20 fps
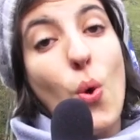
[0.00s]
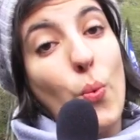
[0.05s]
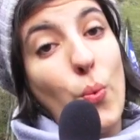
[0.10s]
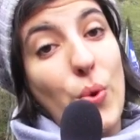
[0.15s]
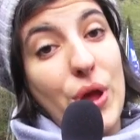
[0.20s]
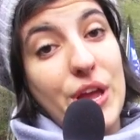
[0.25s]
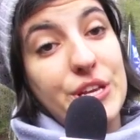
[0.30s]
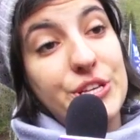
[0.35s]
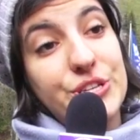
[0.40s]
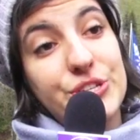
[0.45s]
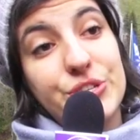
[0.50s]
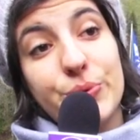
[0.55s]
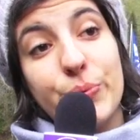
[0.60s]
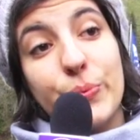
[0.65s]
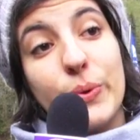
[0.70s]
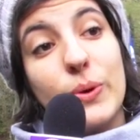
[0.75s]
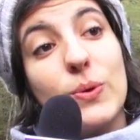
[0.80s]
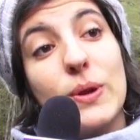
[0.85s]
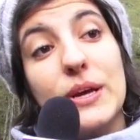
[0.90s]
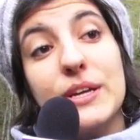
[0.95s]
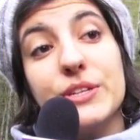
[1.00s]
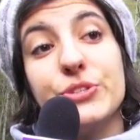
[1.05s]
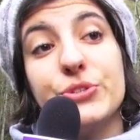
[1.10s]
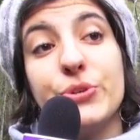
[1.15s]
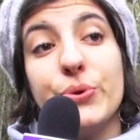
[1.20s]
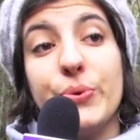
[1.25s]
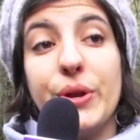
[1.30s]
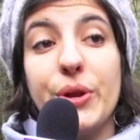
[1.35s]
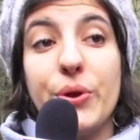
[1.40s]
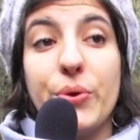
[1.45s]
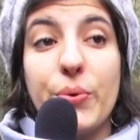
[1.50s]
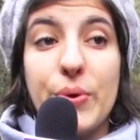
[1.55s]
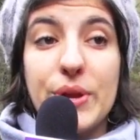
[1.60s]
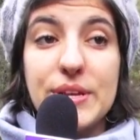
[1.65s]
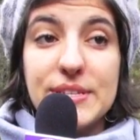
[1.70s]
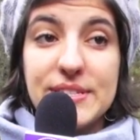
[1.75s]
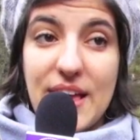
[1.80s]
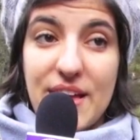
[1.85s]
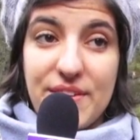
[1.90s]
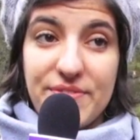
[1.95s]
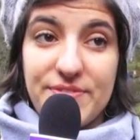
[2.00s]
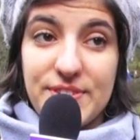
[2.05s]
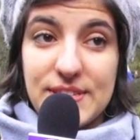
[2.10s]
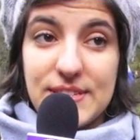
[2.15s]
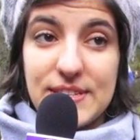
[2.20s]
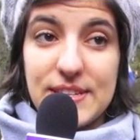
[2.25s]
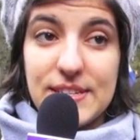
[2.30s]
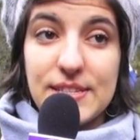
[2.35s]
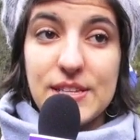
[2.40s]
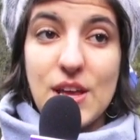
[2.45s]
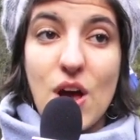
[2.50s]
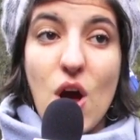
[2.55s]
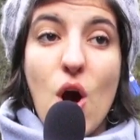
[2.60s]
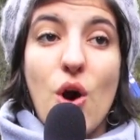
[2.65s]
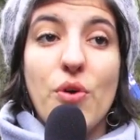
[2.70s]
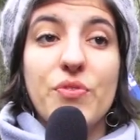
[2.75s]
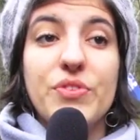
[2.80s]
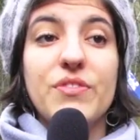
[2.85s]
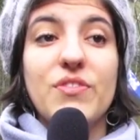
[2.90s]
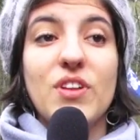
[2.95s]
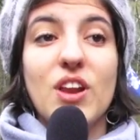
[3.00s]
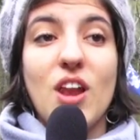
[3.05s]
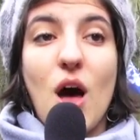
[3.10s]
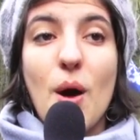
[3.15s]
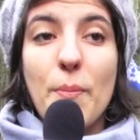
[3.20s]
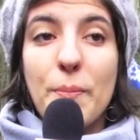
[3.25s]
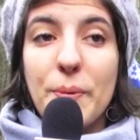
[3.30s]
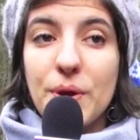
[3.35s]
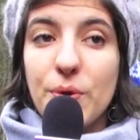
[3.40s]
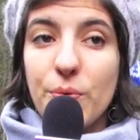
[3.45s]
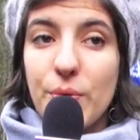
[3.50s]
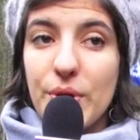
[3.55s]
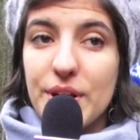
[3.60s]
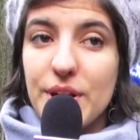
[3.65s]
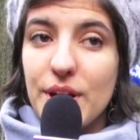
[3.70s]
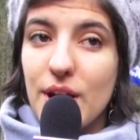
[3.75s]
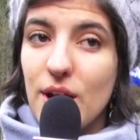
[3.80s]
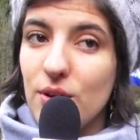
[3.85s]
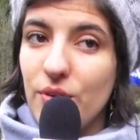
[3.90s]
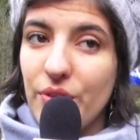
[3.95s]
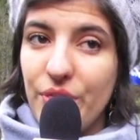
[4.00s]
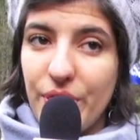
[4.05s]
which will lead to increased emphasis on developing critical